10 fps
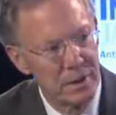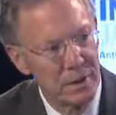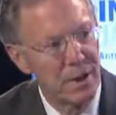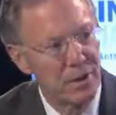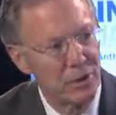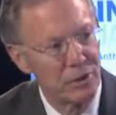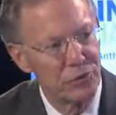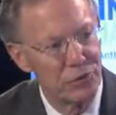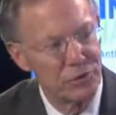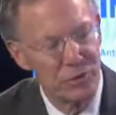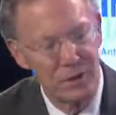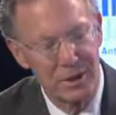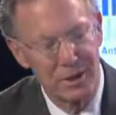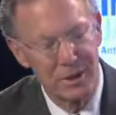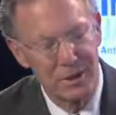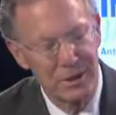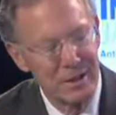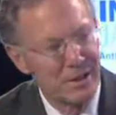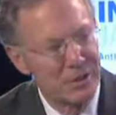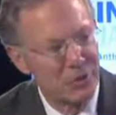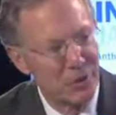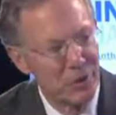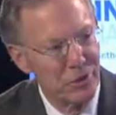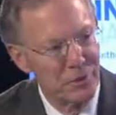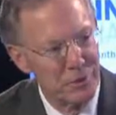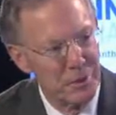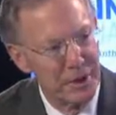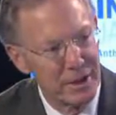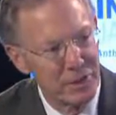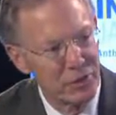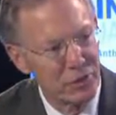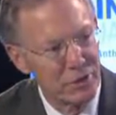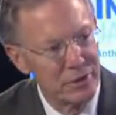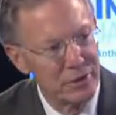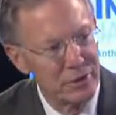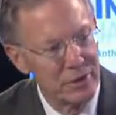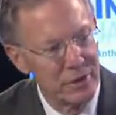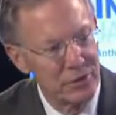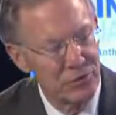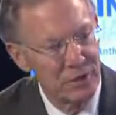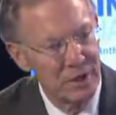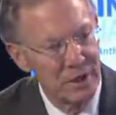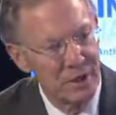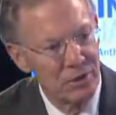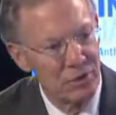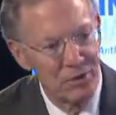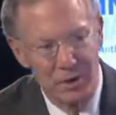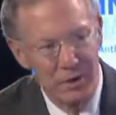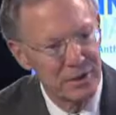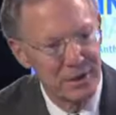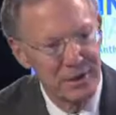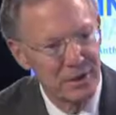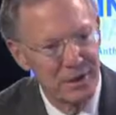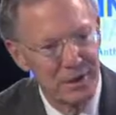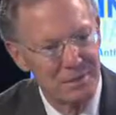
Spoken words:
And I noticed that you got Renu Vermati to join you on this, and she's looked at